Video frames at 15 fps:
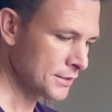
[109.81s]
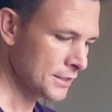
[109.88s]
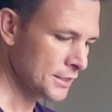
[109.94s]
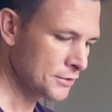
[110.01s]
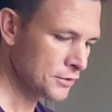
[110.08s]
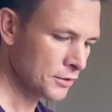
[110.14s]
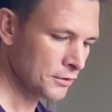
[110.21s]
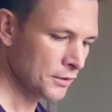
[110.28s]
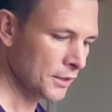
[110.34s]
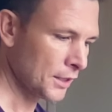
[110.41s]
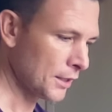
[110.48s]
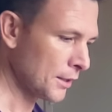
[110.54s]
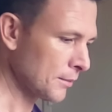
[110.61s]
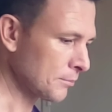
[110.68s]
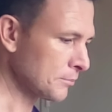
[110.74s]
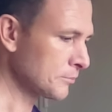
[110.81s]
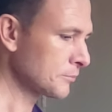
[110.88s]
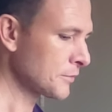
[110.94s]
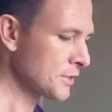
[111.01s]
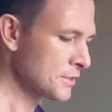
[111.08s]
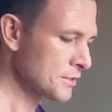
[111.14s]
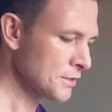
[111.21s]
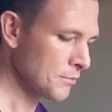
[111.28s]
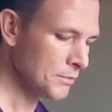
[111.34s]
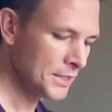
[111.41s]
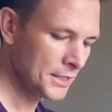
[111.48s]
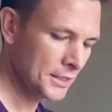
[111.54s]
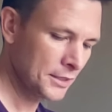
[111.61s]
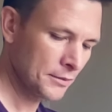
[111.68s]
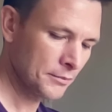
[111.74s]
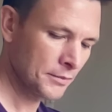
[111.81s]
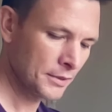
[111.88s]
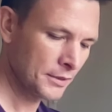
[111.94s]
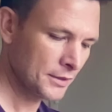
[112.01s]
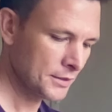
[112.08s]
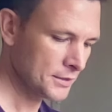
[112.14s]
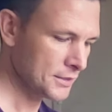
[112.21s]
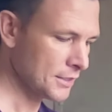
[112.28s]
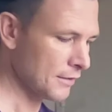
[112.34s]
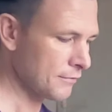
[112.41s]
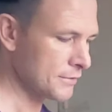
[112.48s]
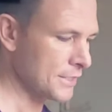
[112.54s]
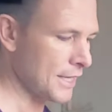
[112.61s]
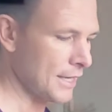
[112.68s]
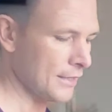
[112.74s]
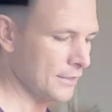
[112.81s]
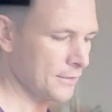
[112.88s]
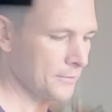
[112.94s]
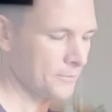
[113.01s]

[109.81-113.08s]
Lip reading: These are, this is a medium stuff sack.